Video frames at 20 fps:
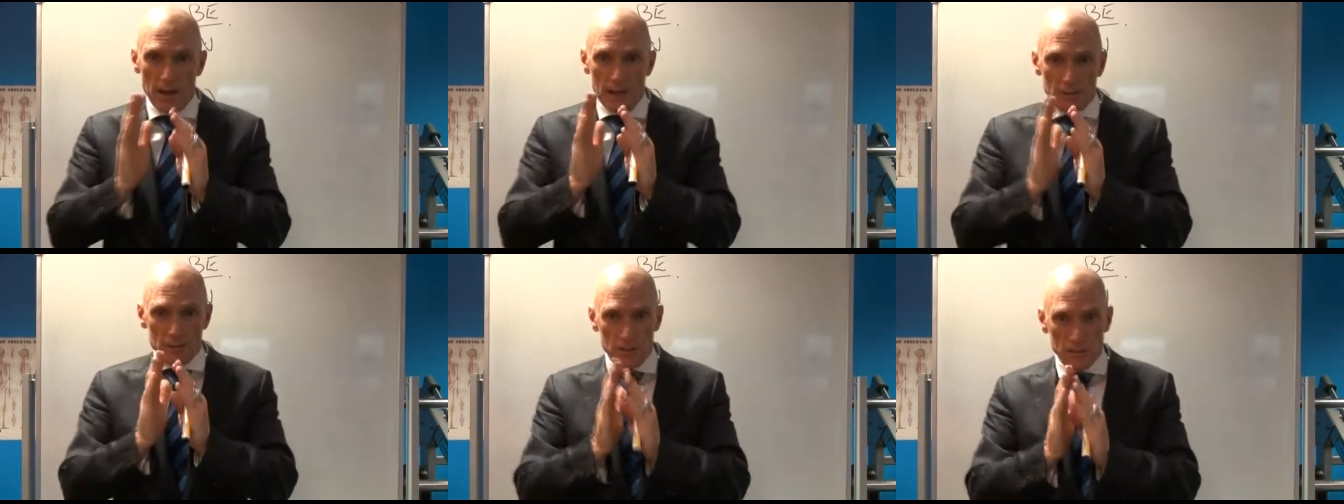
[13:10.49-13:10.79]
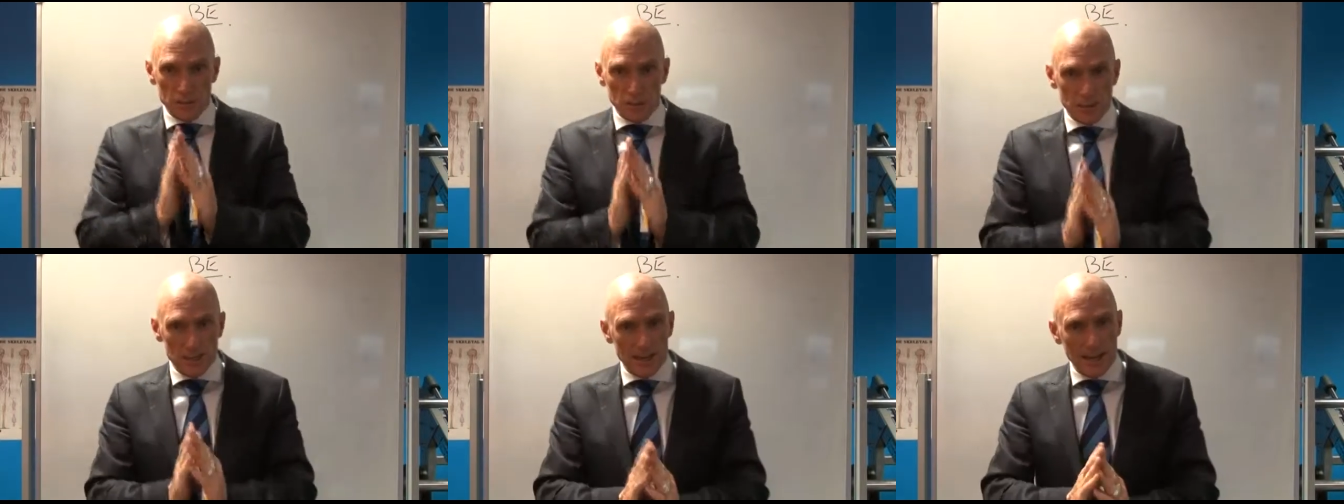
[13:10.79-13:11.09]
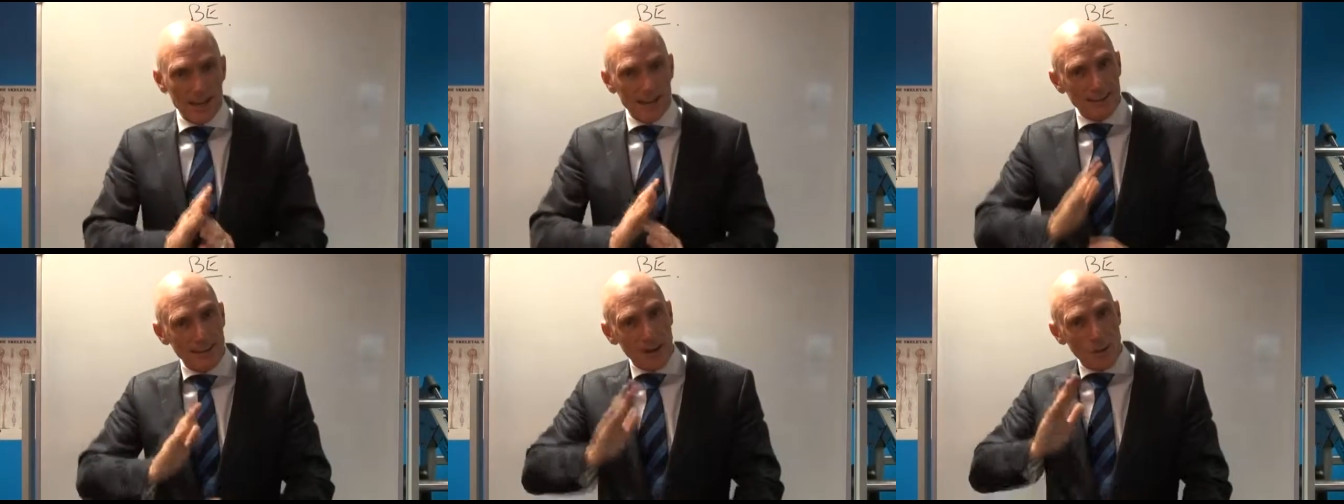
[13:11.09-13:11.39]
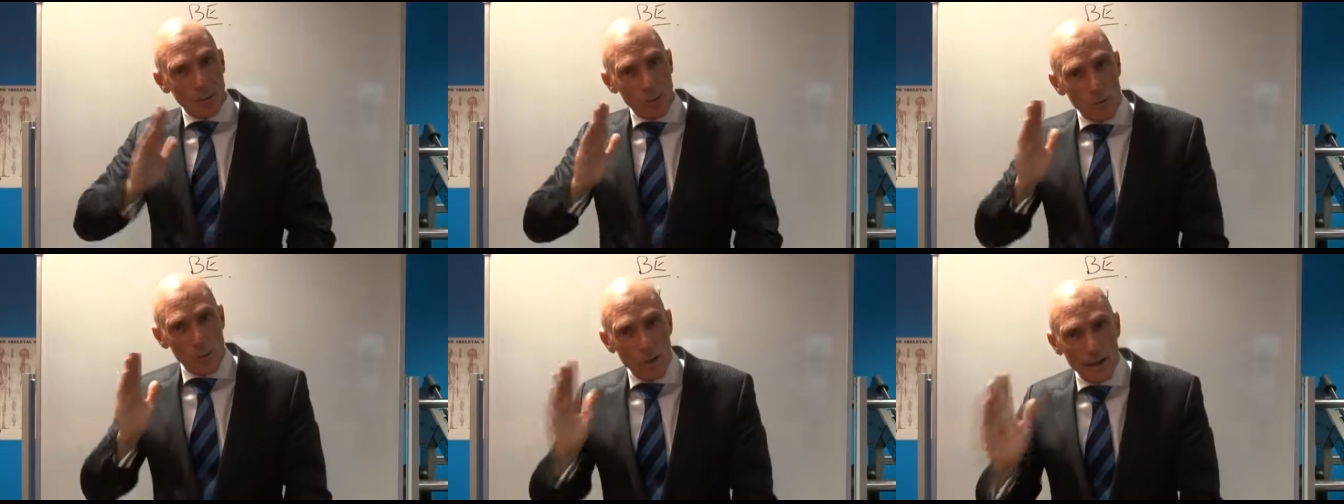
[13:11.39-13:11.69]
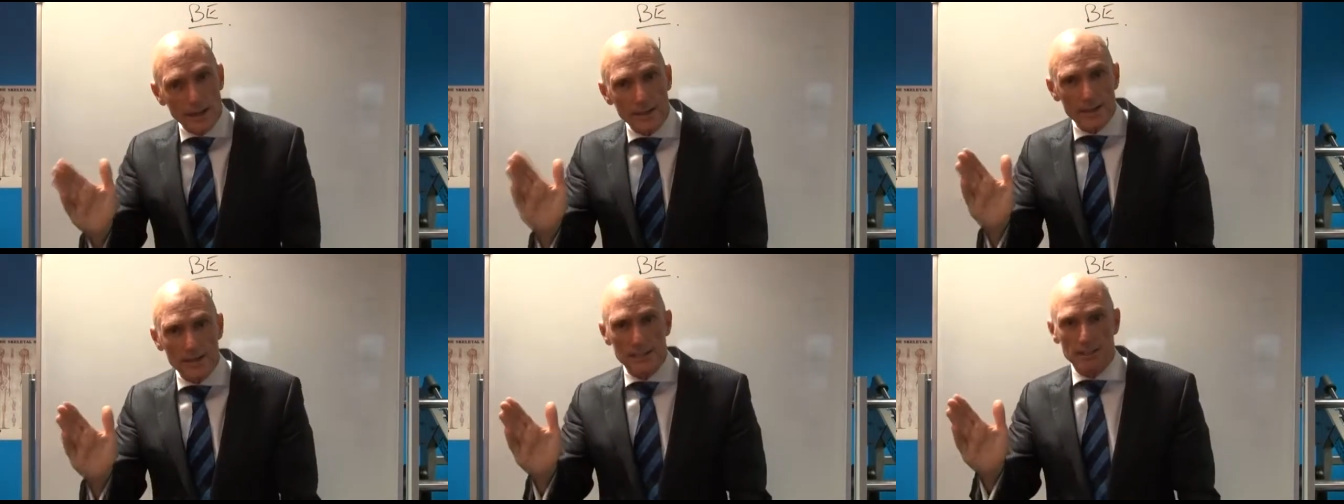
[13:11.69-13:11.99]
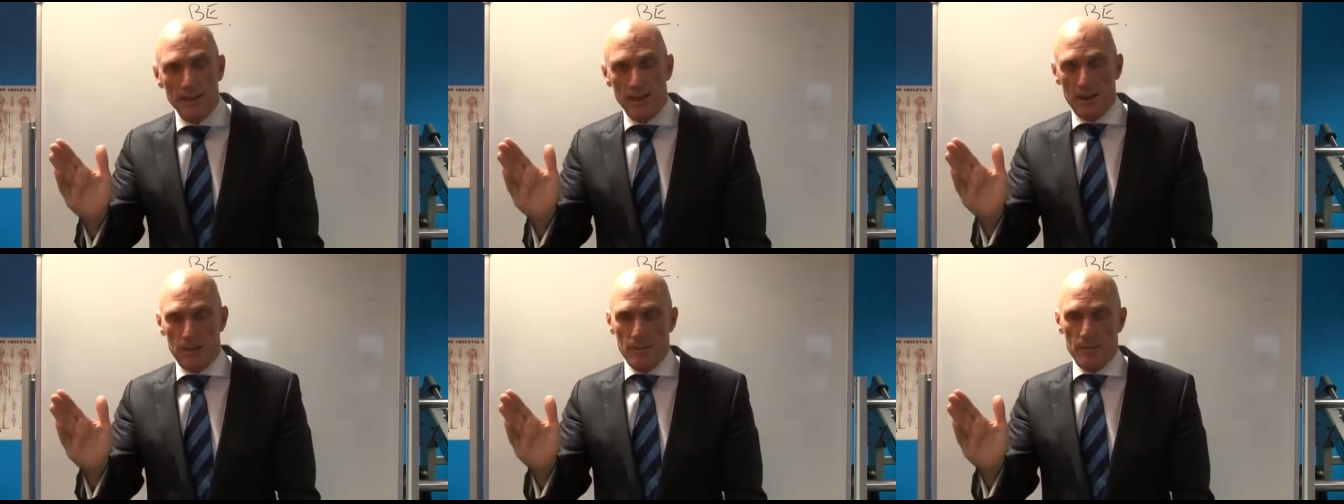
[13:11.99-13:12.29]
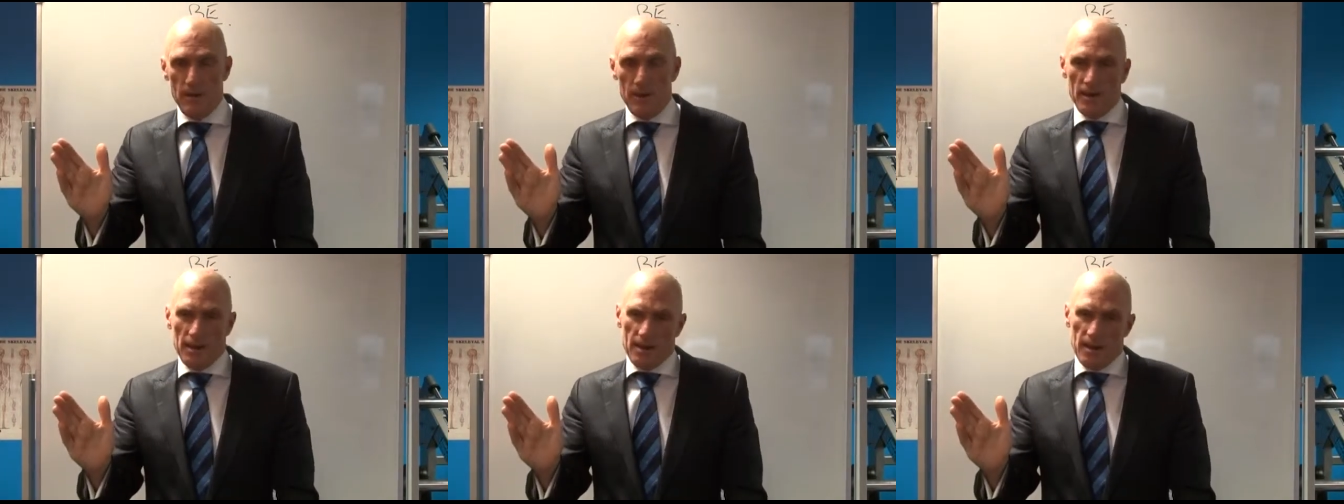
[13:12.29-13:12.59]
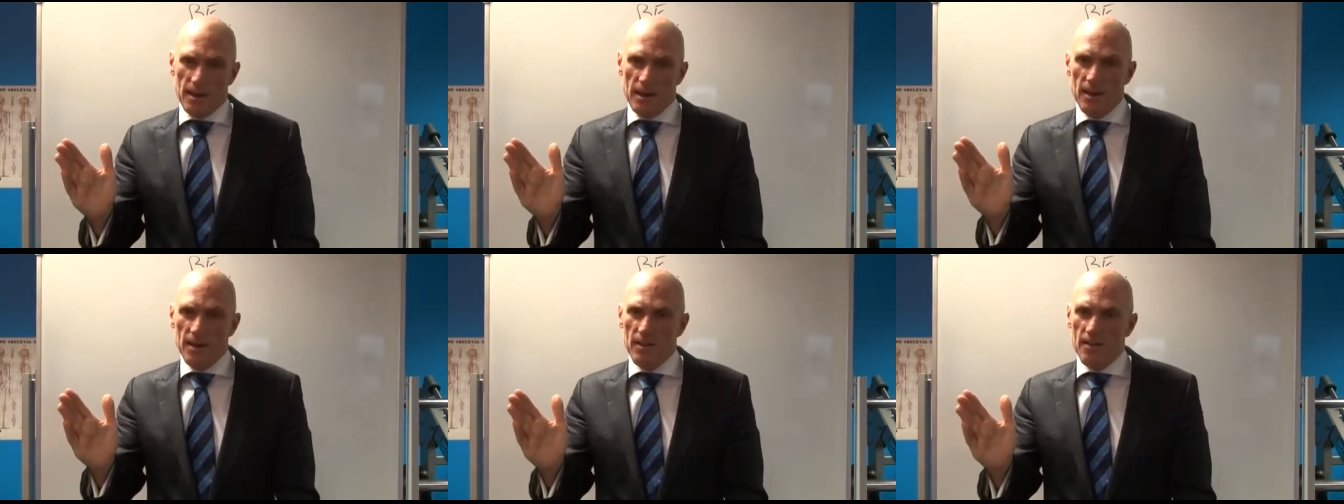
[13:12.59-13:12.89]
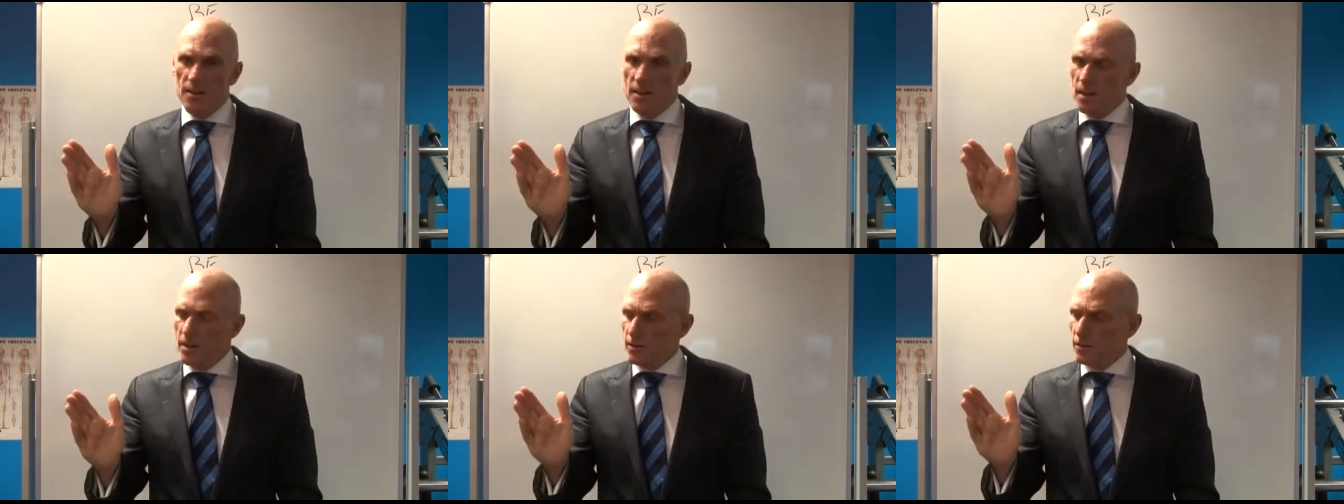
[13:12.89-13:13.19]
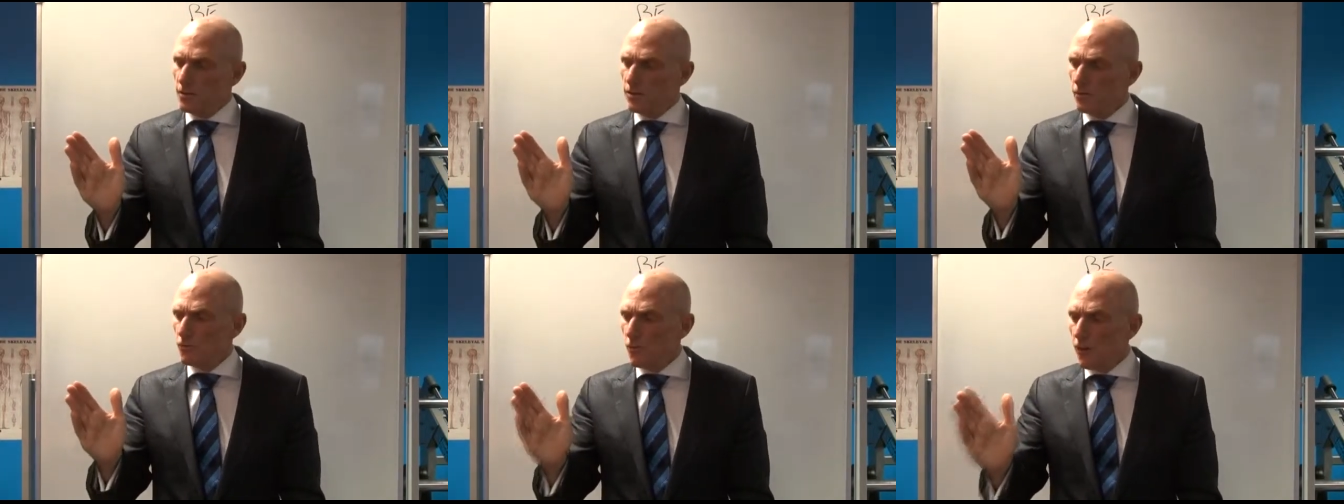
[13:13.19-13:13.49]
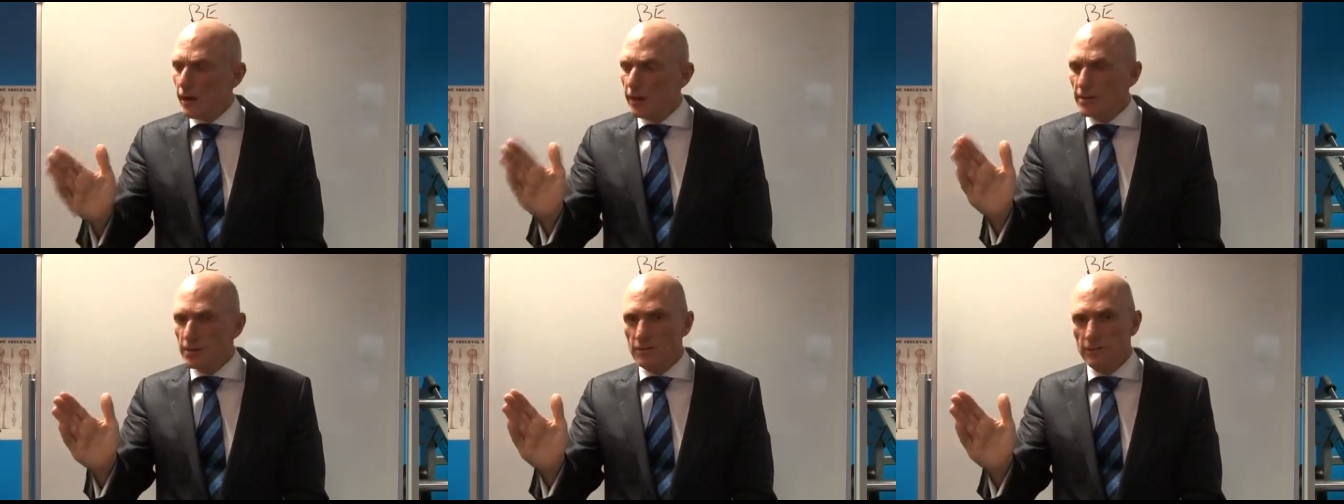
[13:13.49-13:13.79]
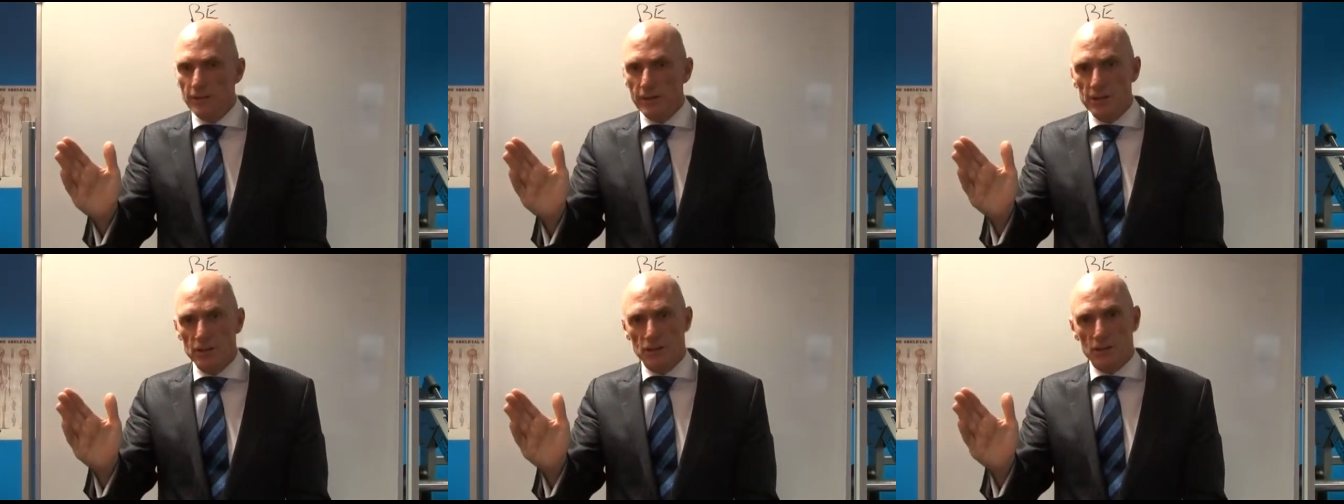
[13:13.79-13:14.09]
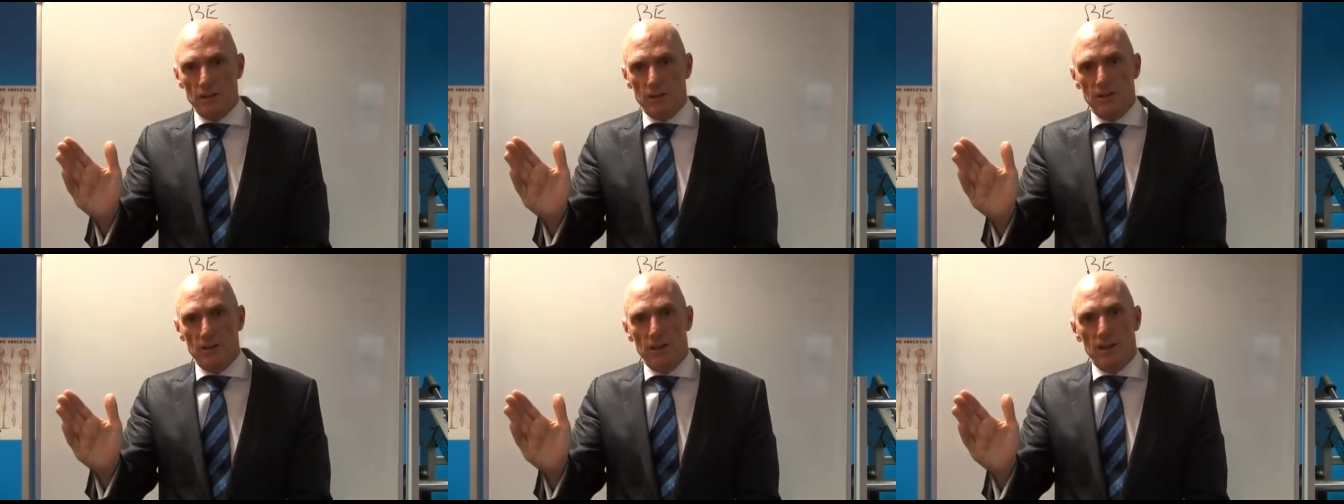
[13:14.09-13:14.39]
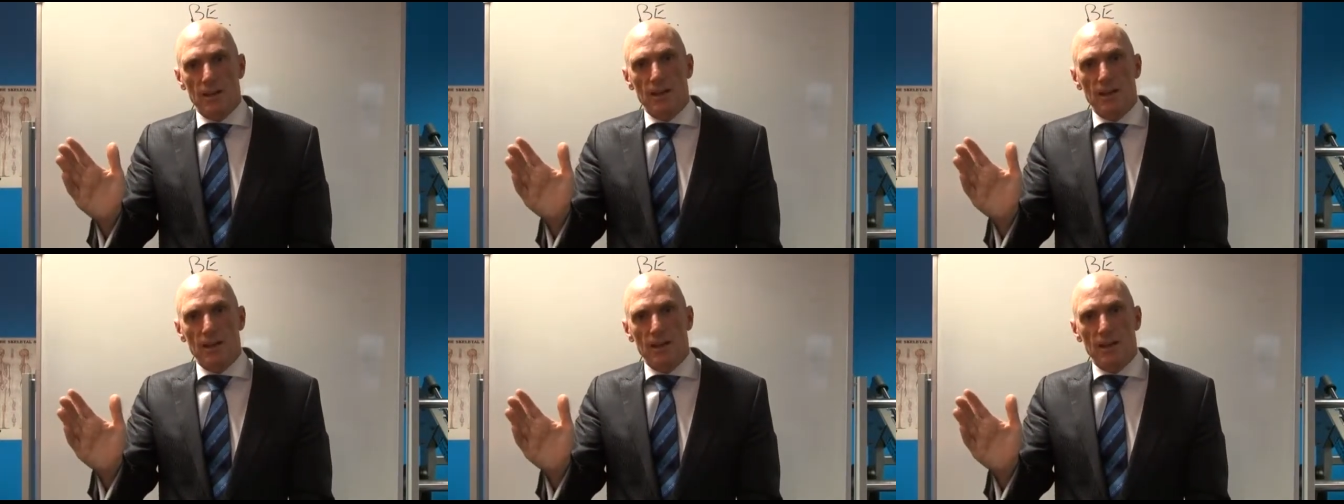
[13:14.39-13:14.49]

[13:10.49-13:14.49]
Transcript: So just take that one step in the right direction.